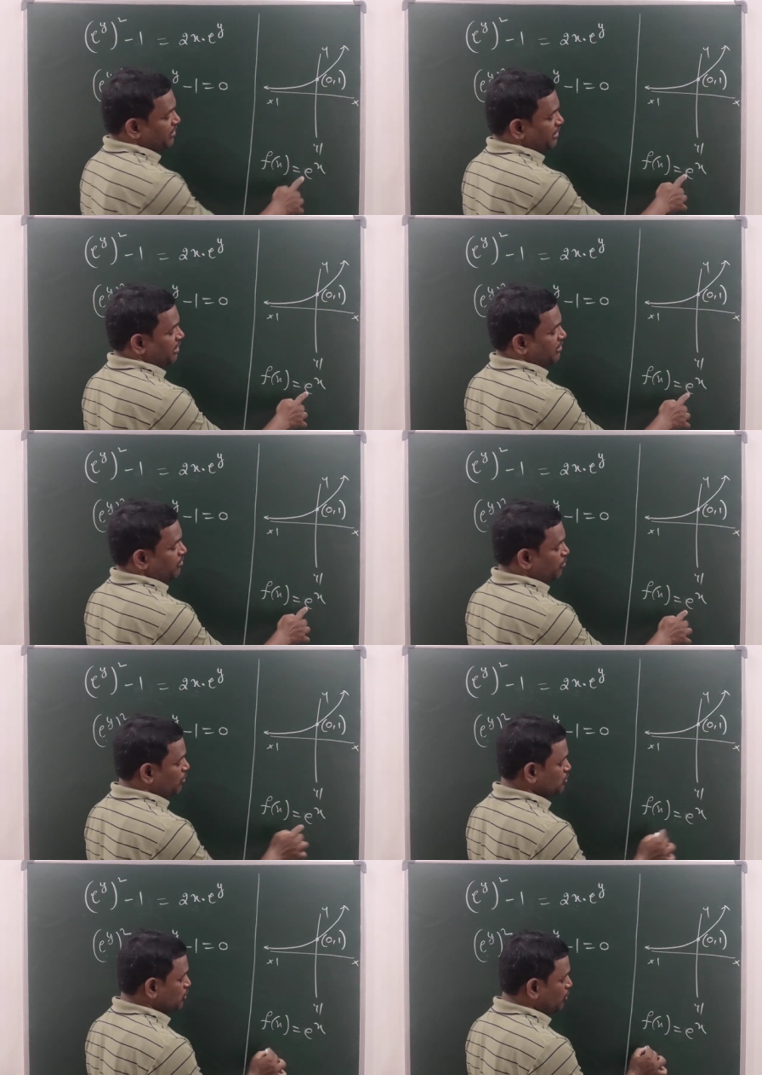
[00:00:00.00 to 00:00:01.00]
here
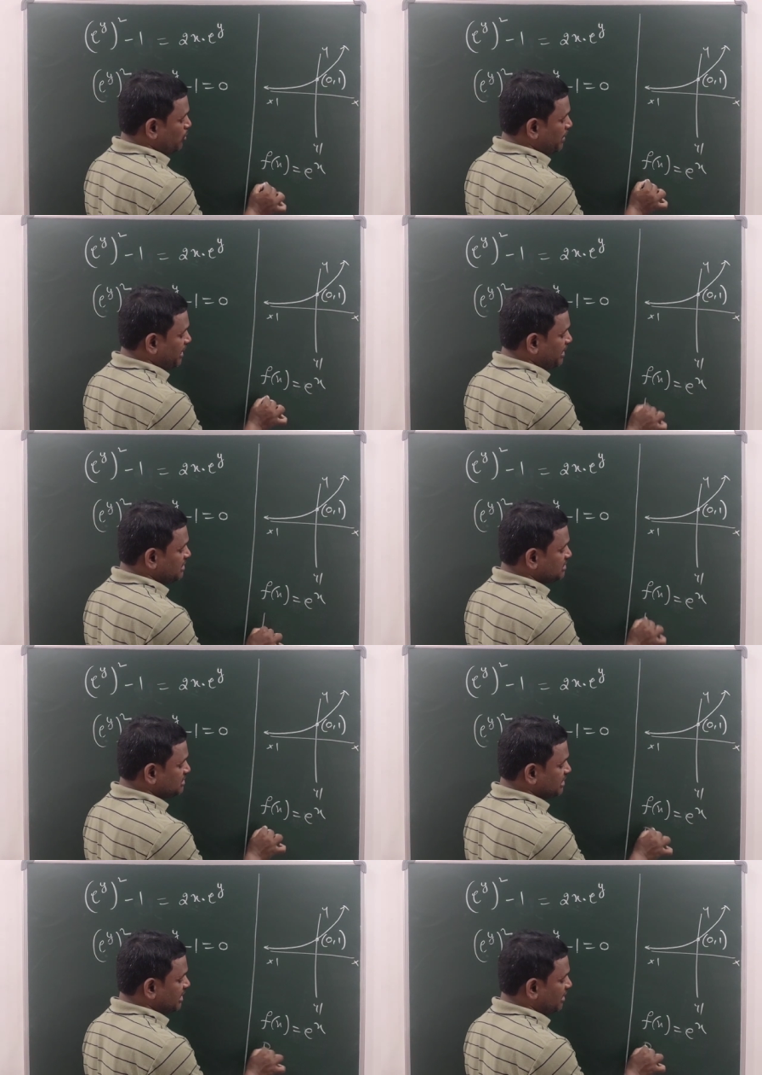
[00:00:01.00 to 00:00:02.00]
whose domain is
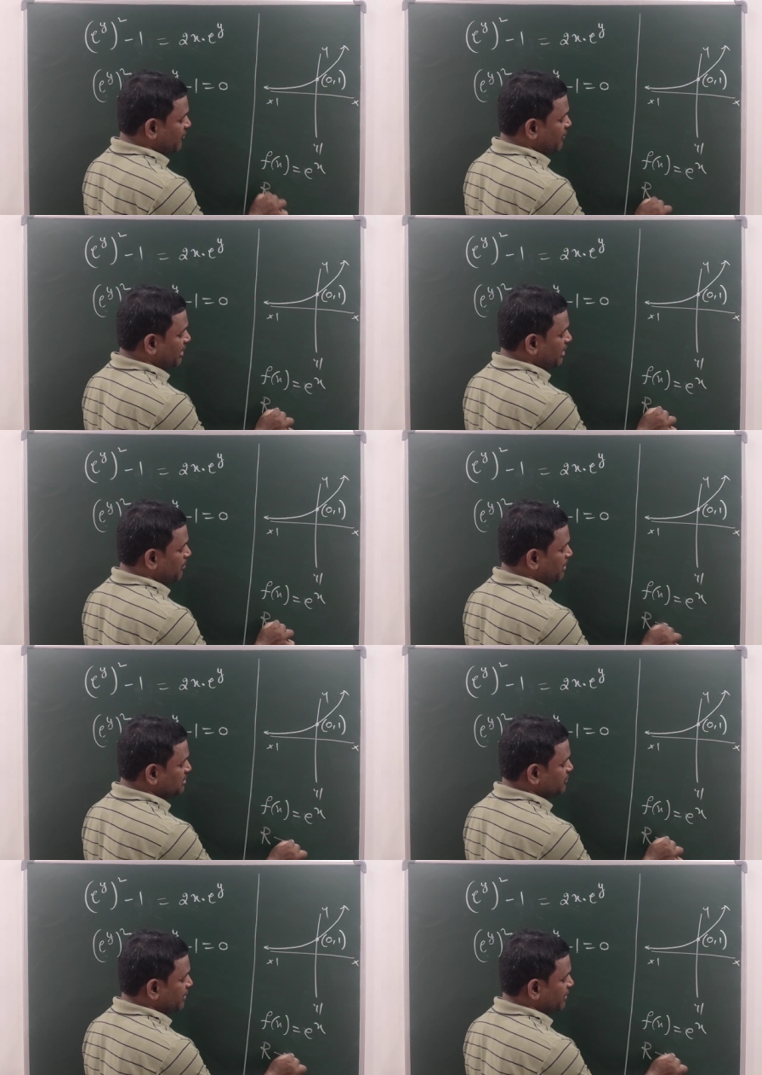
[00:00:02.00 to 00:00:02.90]
set of real numbers,